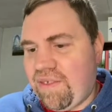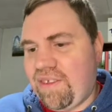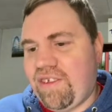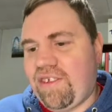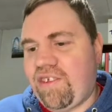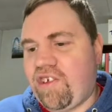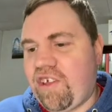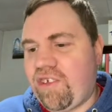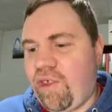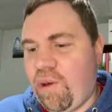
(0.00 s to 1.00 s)
So
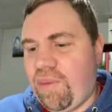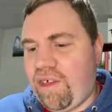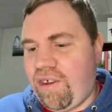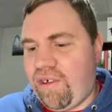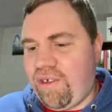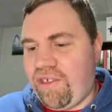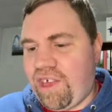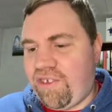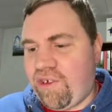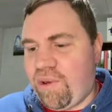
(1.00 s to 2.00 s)
Jason the Old Millennial,
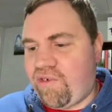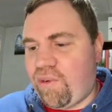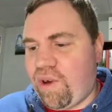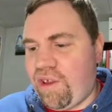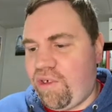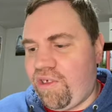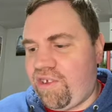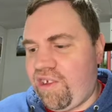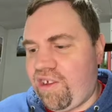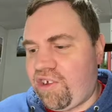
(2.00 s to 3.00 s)
thanks so much for wanting to do the
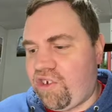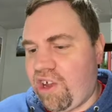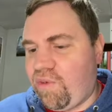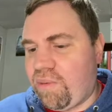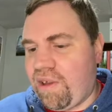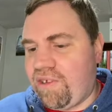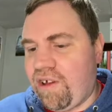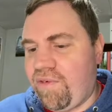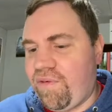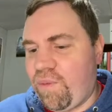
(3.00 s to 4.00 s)
CD exchange with
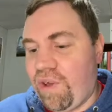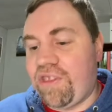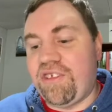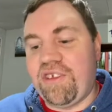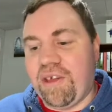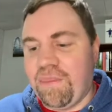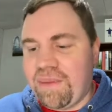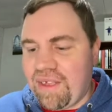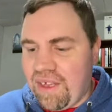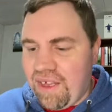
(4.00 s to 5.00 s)
myself, What the
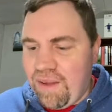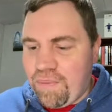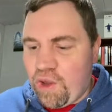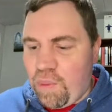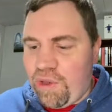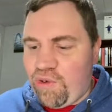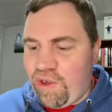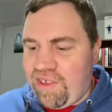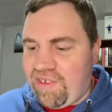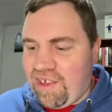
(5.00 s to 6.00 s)
Gym. Hope you
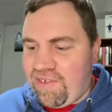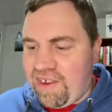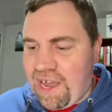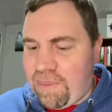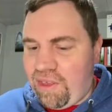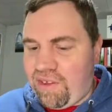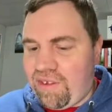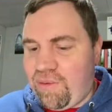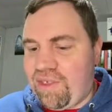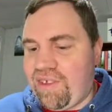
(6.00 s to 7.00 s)
enjoyed these gifts and happy
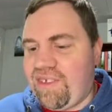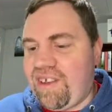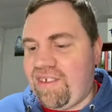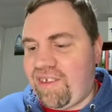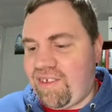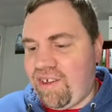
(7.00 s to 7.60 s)
listening with the CDs I sent